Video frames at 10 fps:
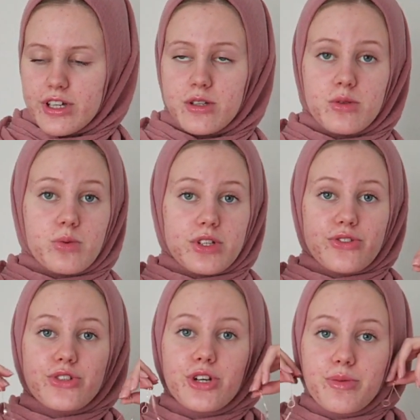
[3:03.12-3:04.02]
then
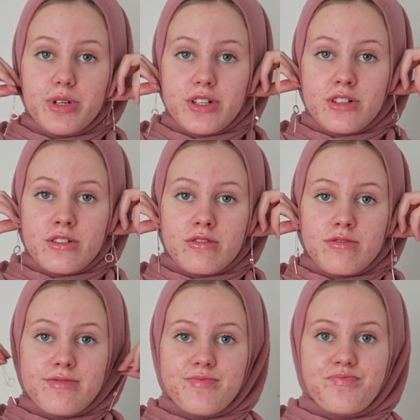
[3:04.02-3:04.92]
with turban.
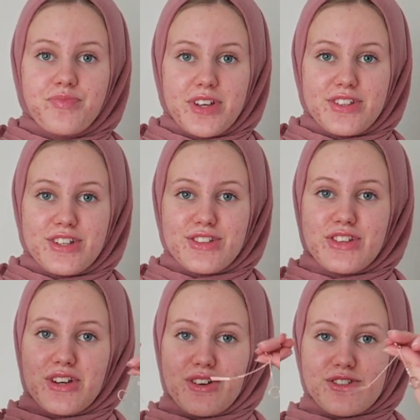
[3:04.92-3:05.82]
I think
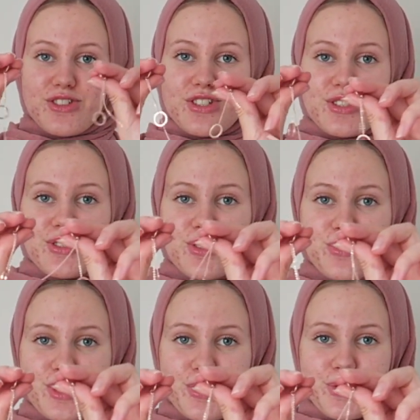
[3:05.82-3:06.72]
they are just
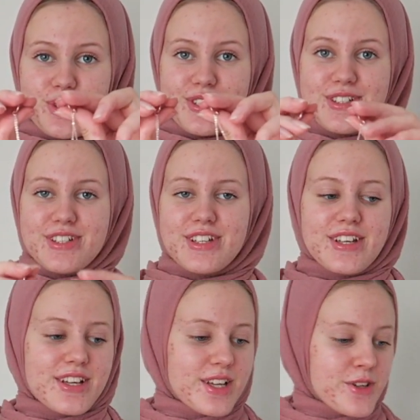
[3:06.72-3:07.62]
so cute,
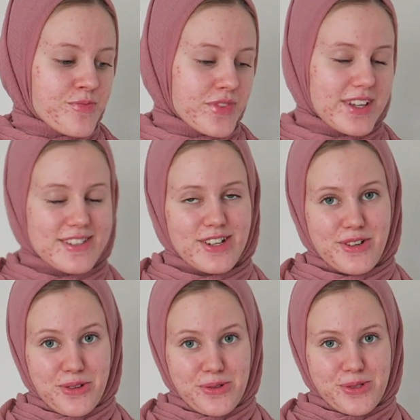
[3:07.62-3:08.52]
and they
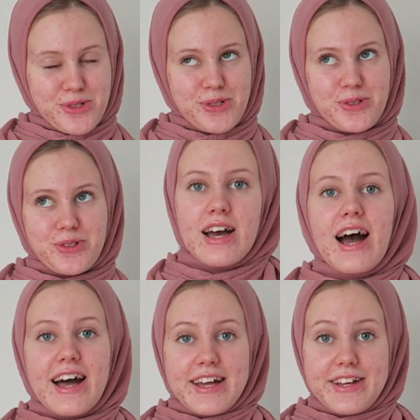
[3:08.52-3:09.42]
are rose colored.
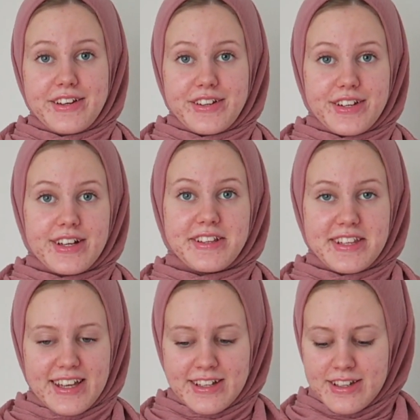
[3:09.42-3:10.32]
And
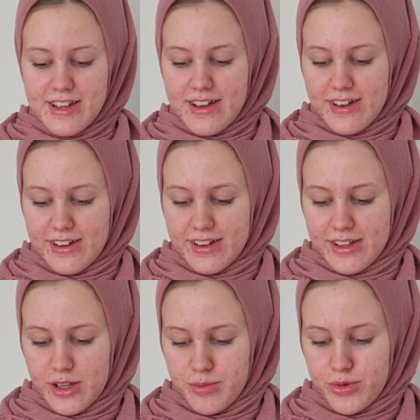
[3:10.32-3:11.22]
then
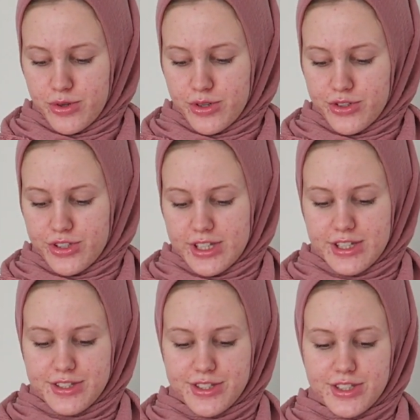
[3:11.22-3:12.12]
I bought
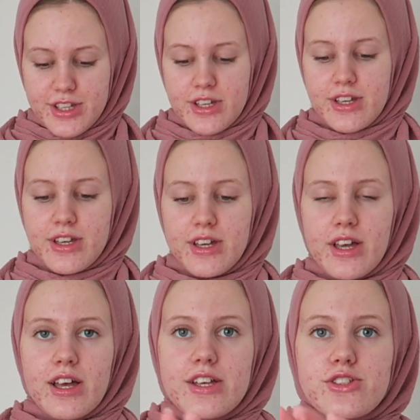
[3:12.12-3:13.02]
this
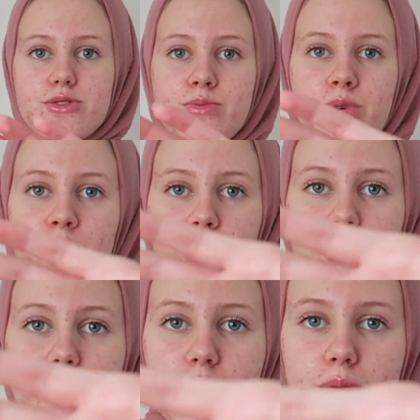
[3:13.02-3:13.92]

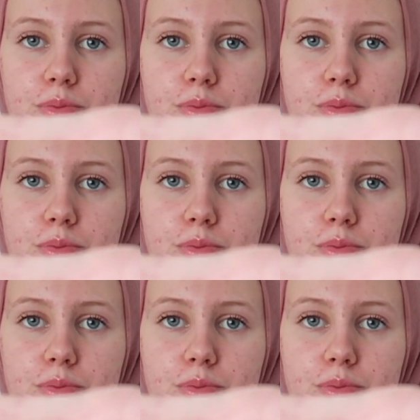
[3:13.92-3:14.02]
small